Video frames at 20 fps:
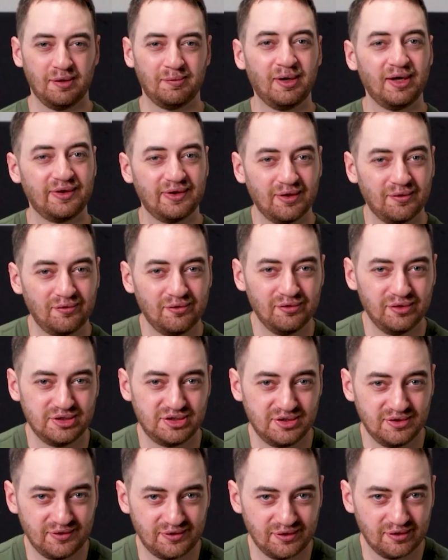it might sound really
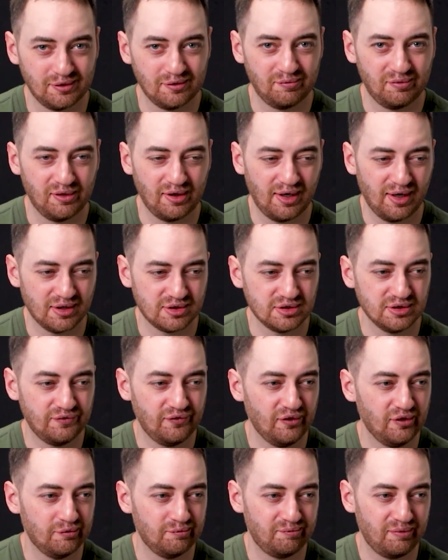cheesy, but I actually
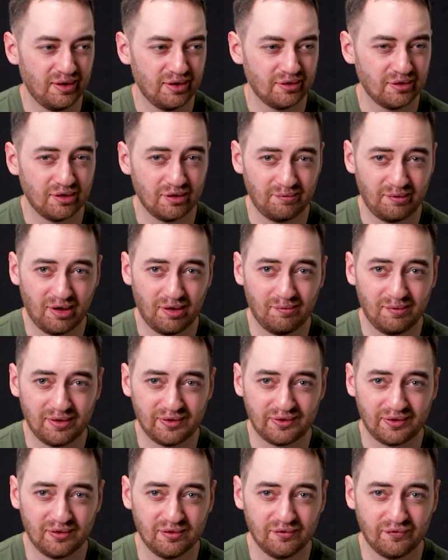felt better about
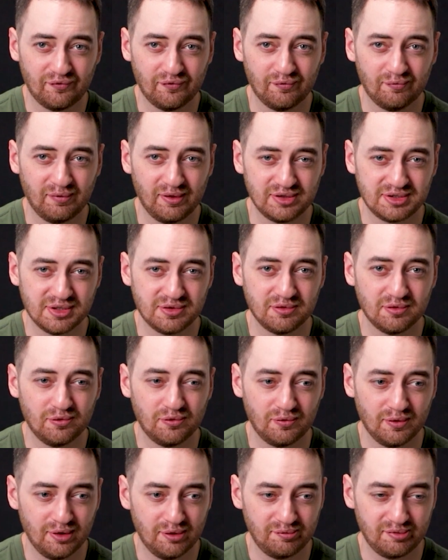myself. My general
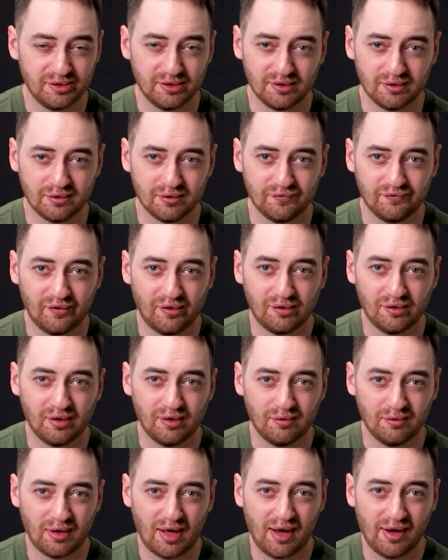well-being
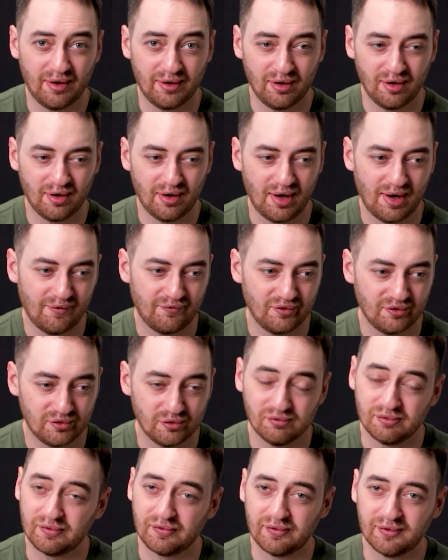felt higher after
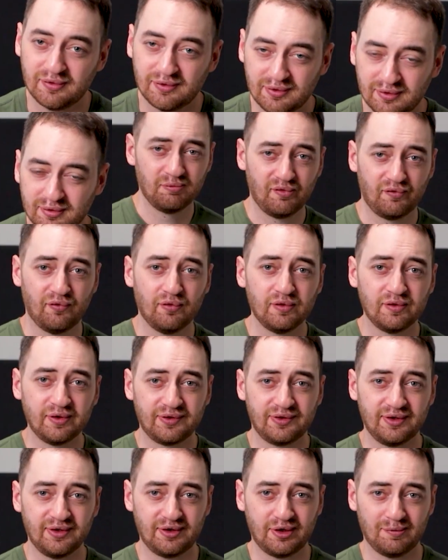doing this. Before
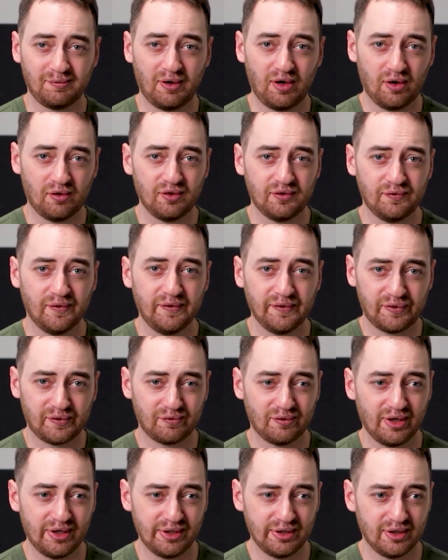this system, I always felt like the
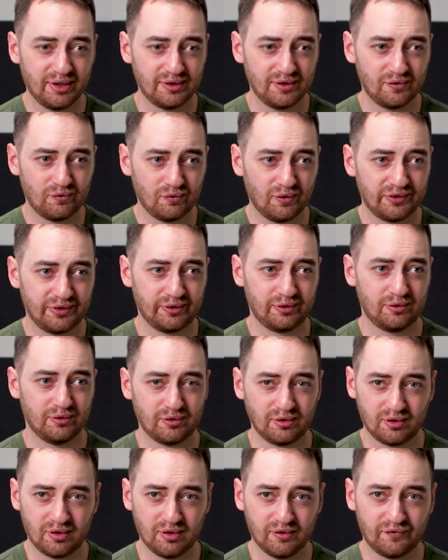writing I did wasn't good
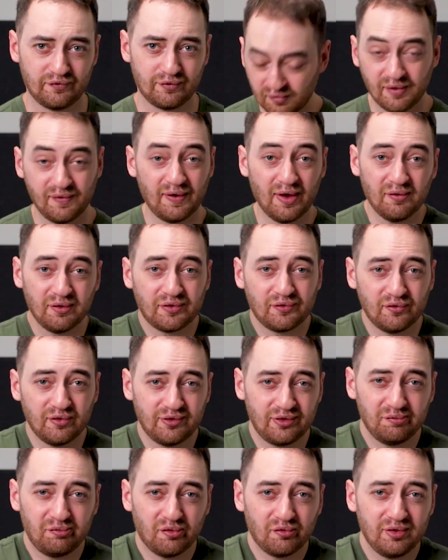enough. And that was for a
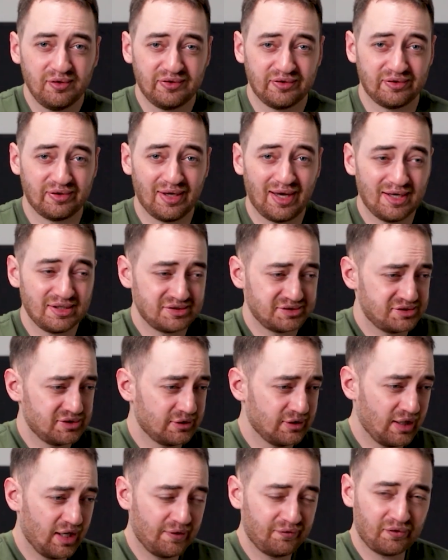simple reason. I just
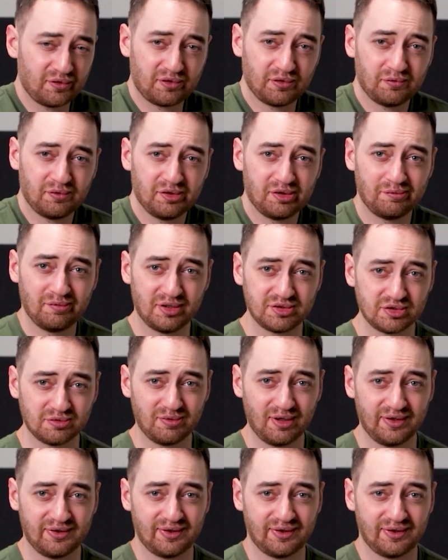didn't have a good way to measure my